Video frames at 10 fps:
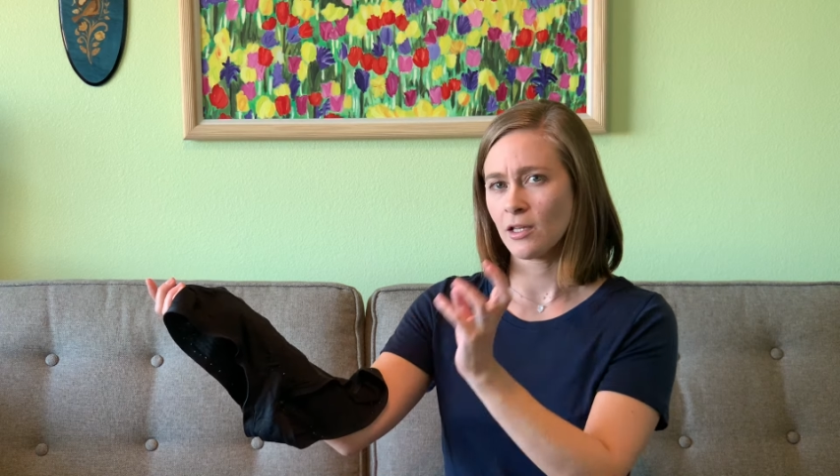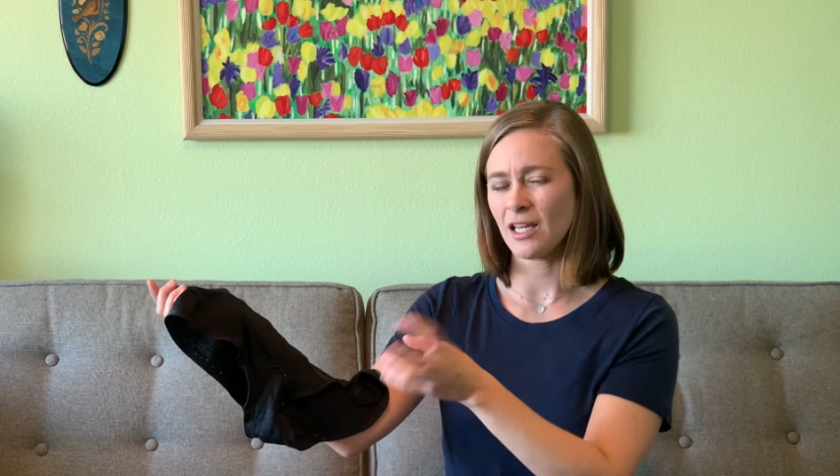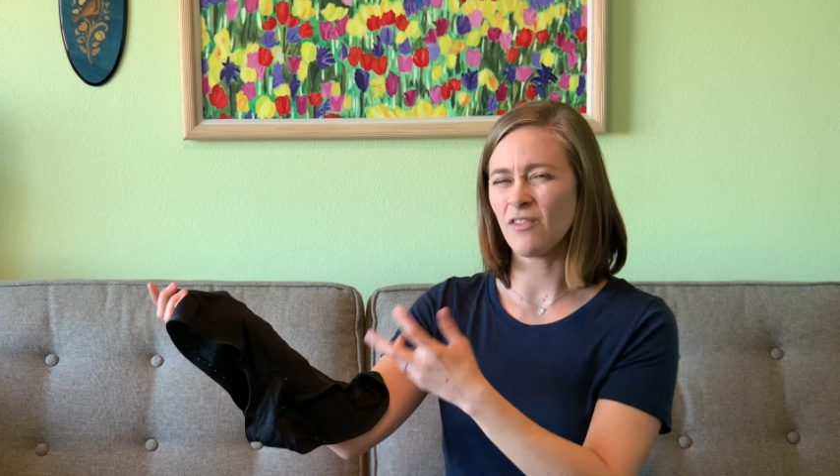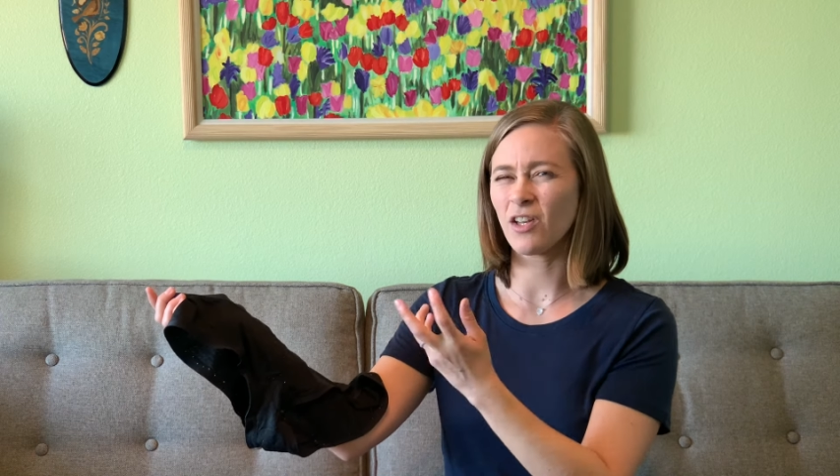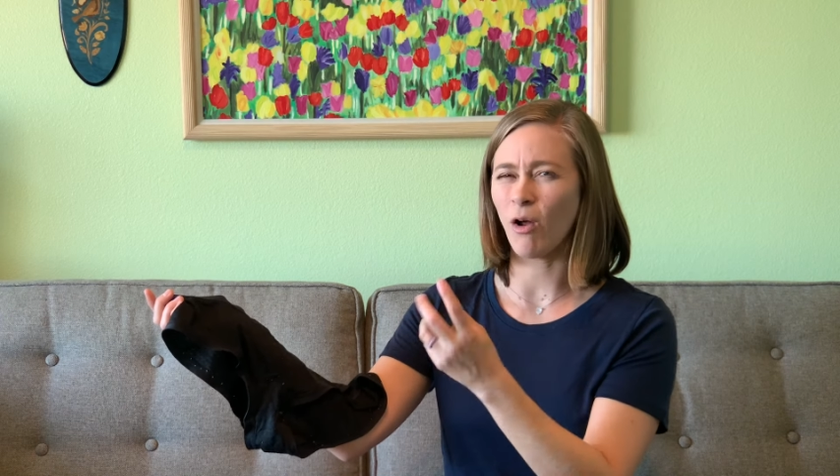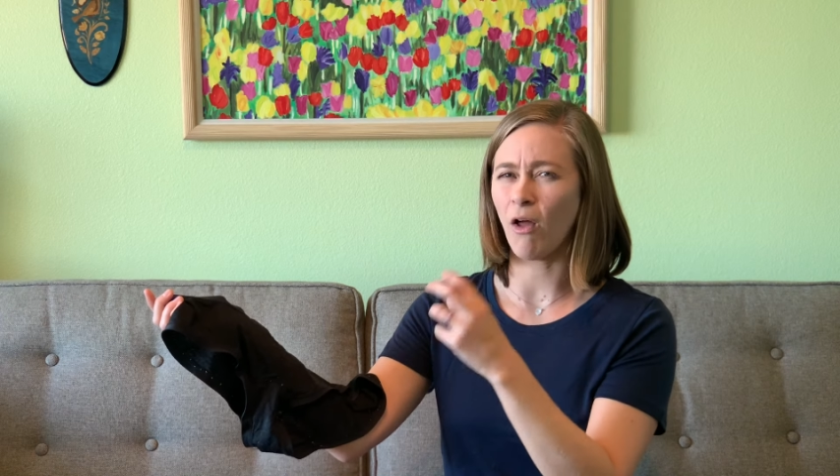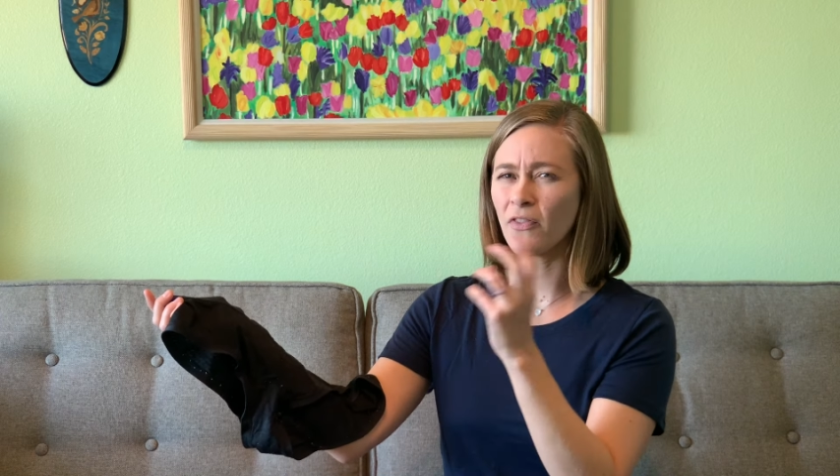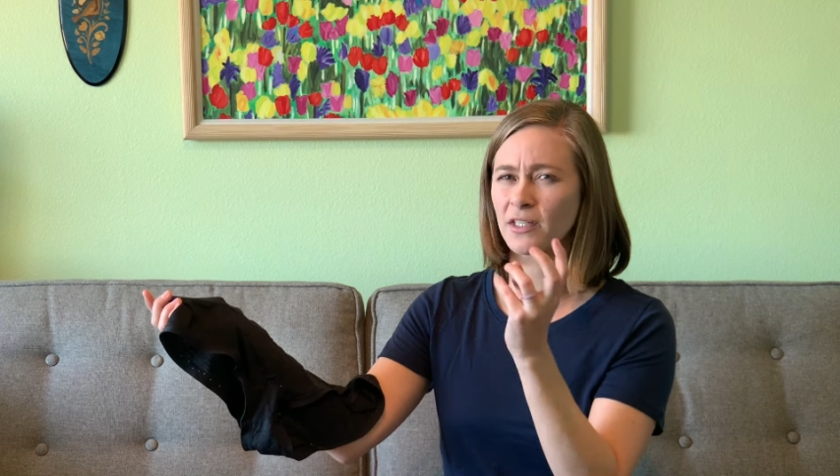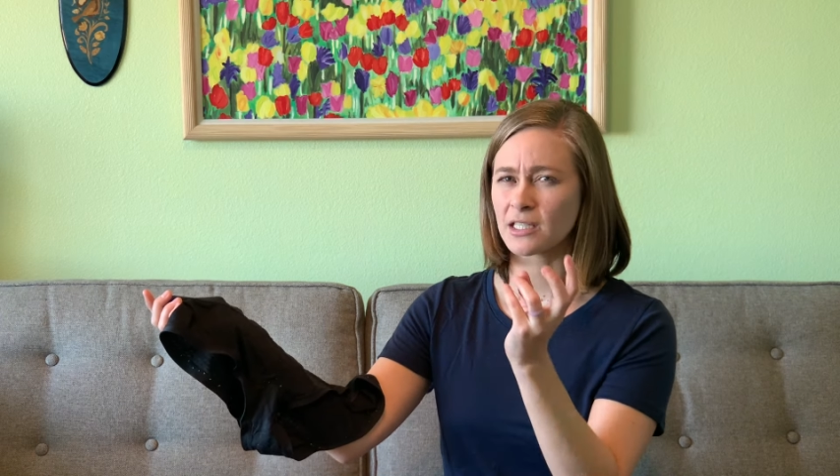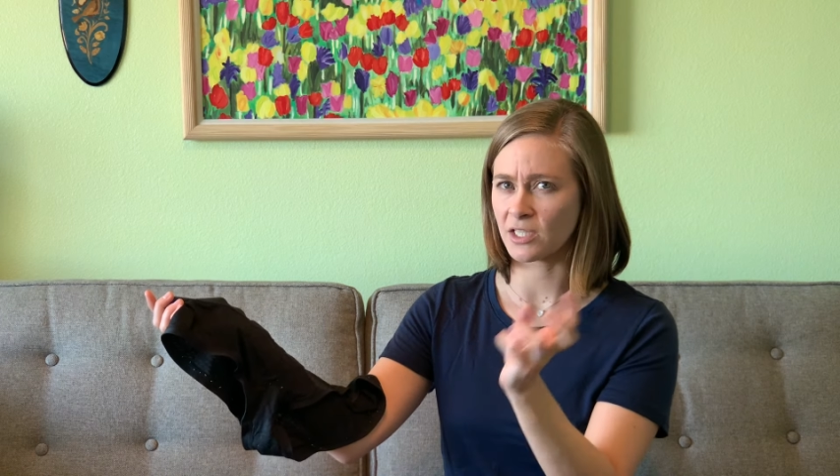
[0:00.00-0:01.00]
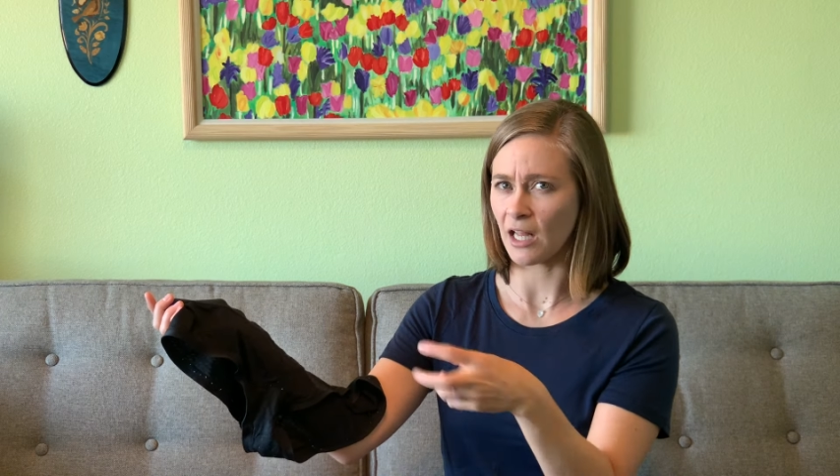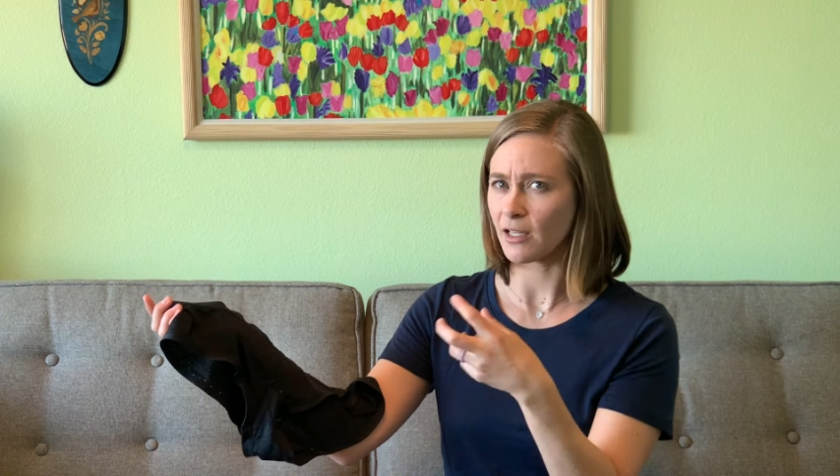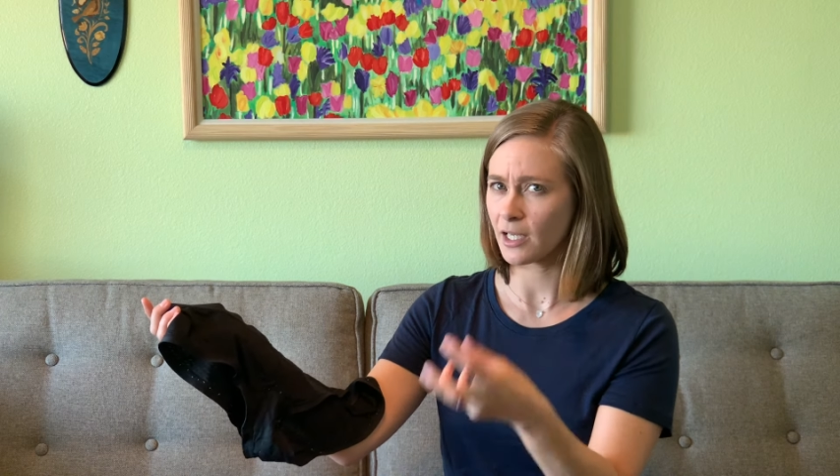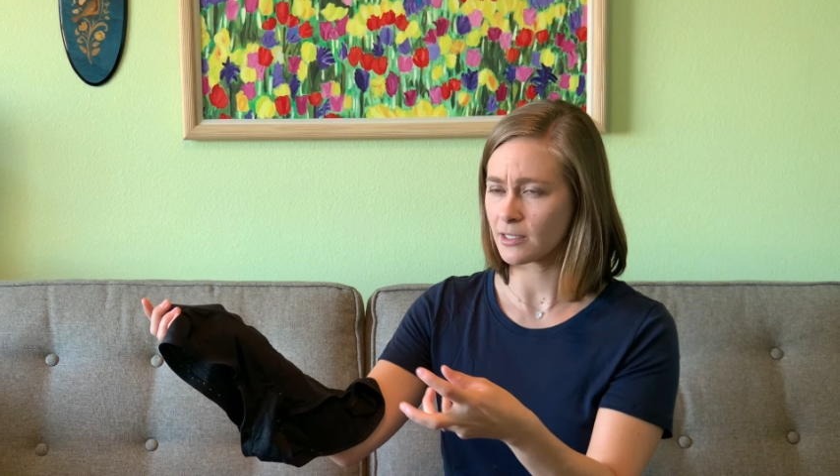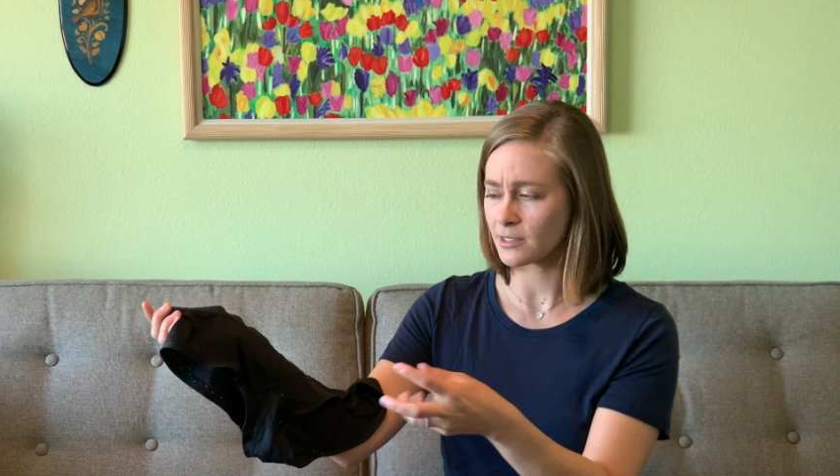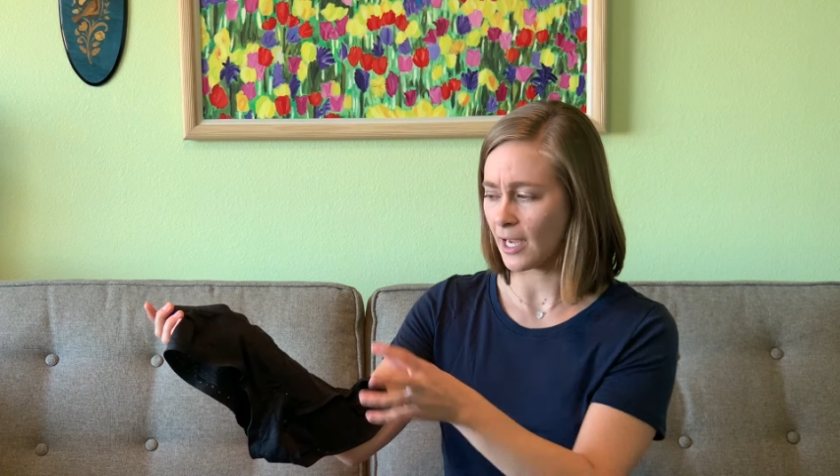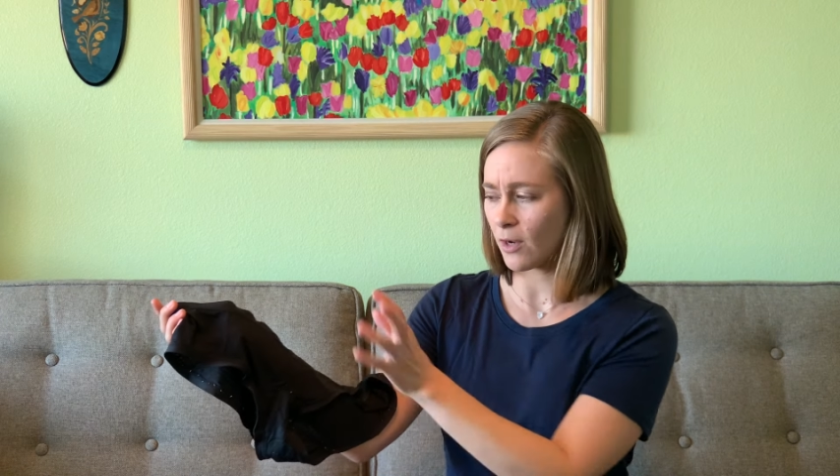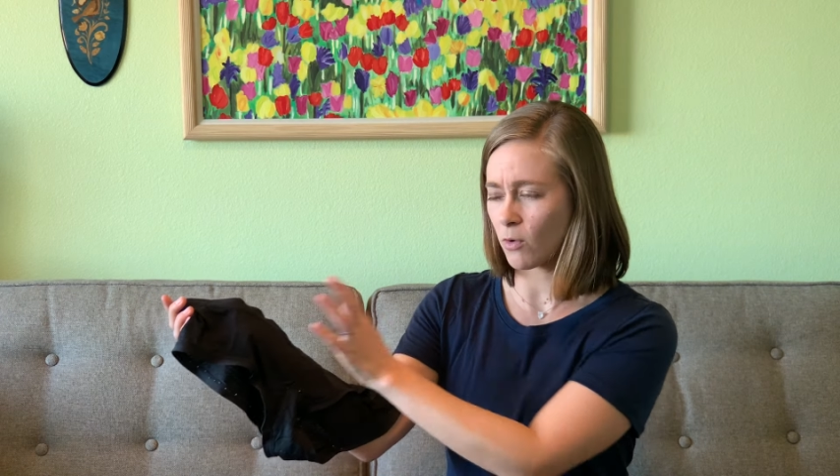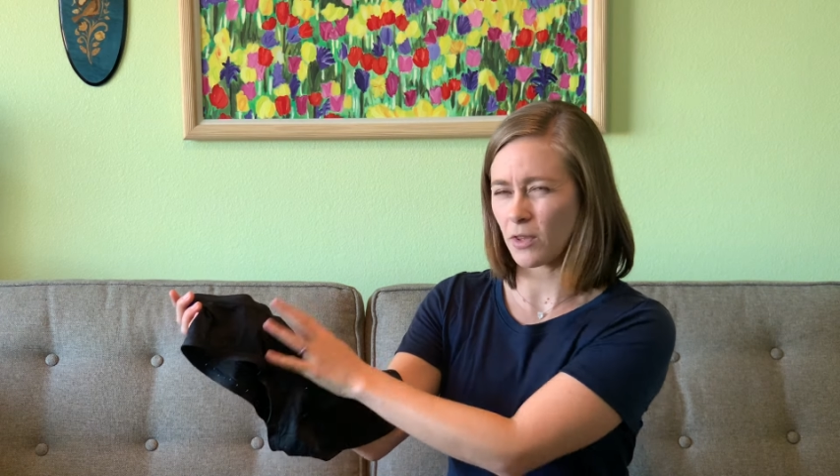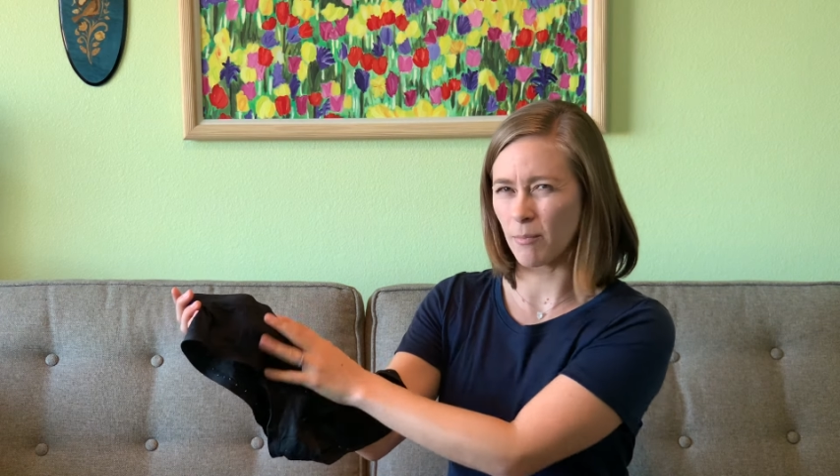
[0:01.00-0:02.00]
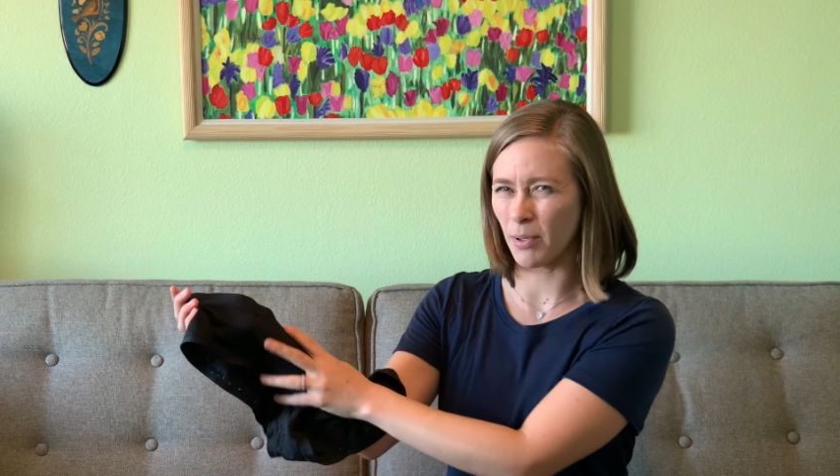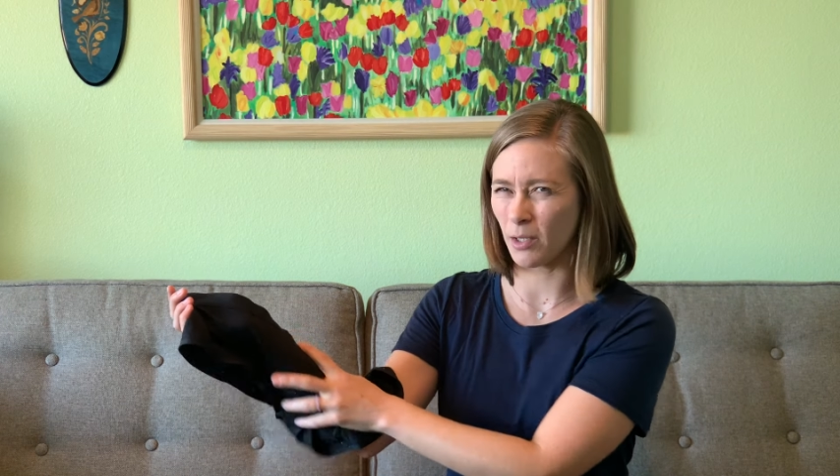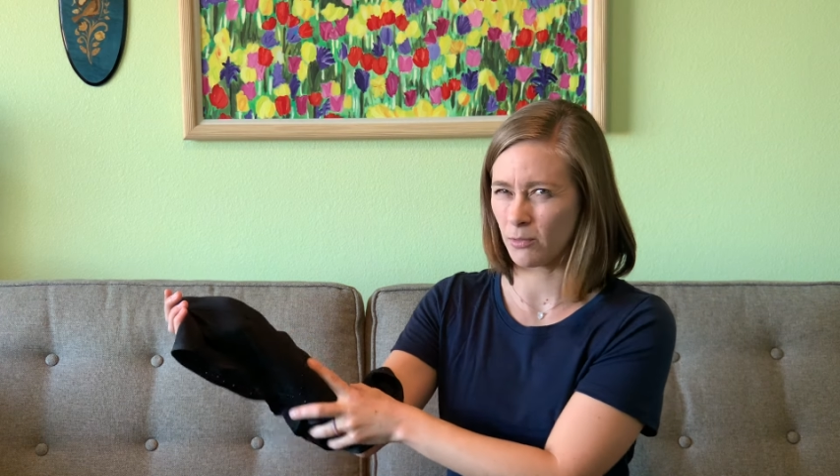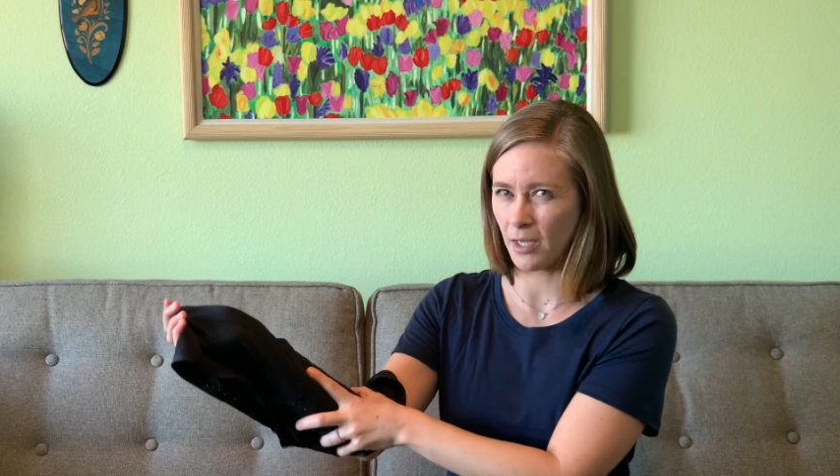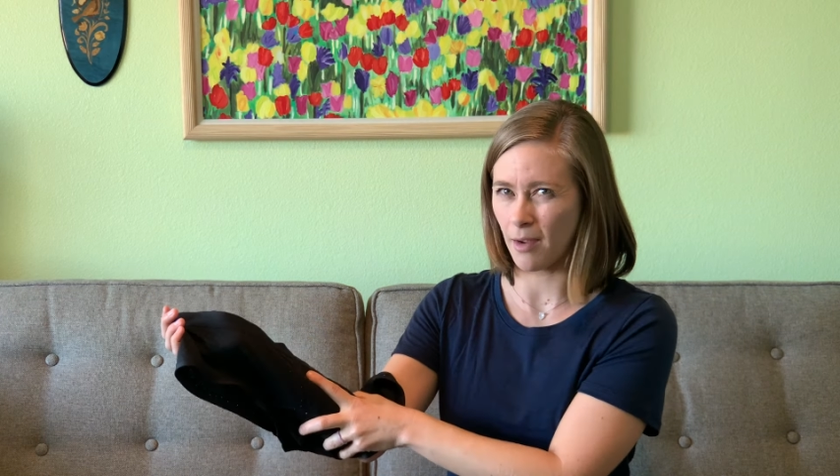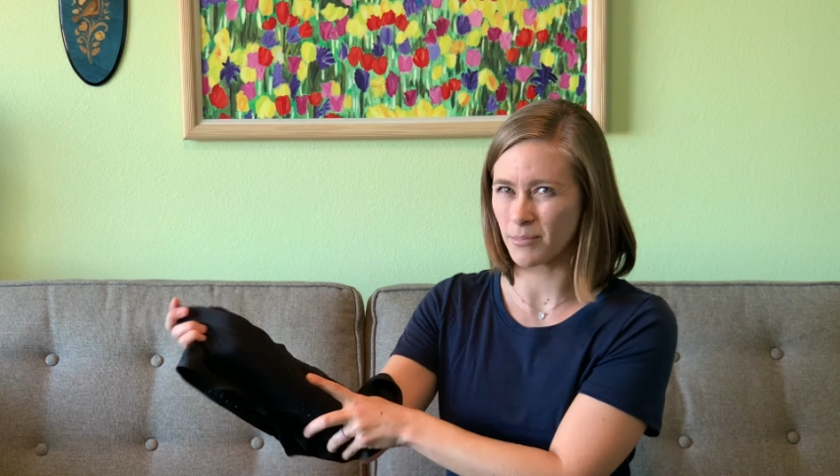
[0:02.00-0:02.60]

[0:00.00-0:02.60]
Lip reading: even on this delicate cycle, they pilled up.